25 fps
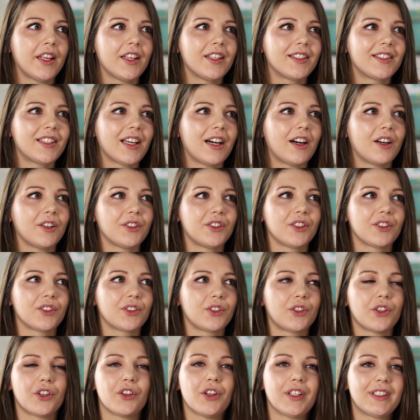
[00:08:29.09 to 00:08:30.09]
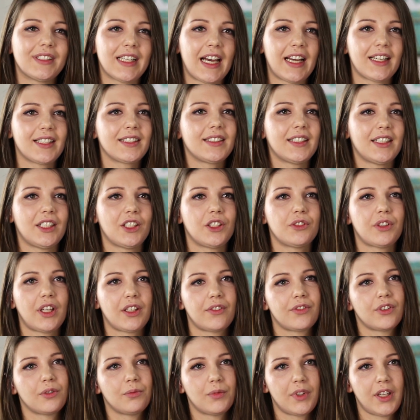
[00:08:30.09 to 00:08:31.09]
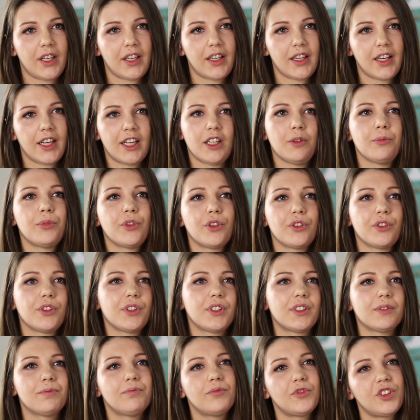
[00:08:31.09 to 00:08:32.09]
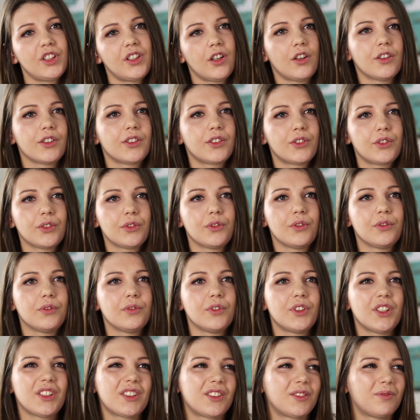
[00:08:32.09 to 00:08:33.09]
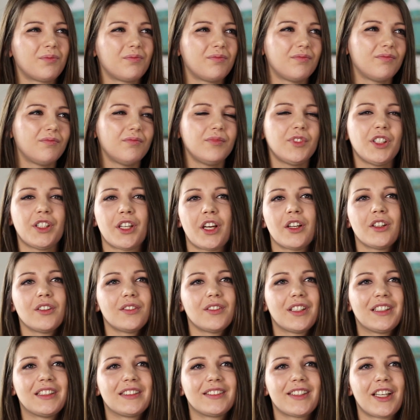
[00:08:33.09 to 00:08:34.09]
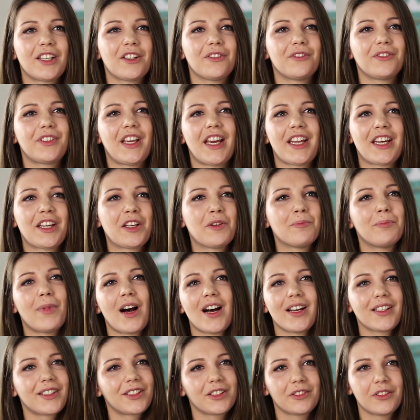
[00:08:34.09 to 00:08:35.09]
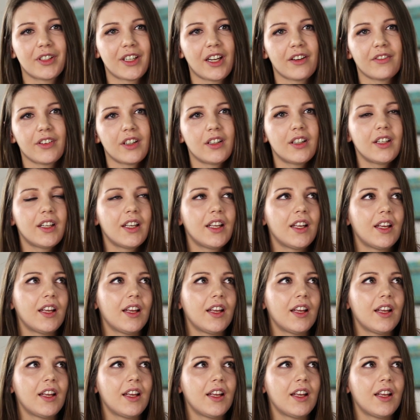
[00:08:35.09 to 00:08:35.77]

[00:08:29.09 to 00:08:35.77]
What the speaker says: So I just got a taxi straight from the airport to the hostel, just, you know, instead of getting a bus or whatever.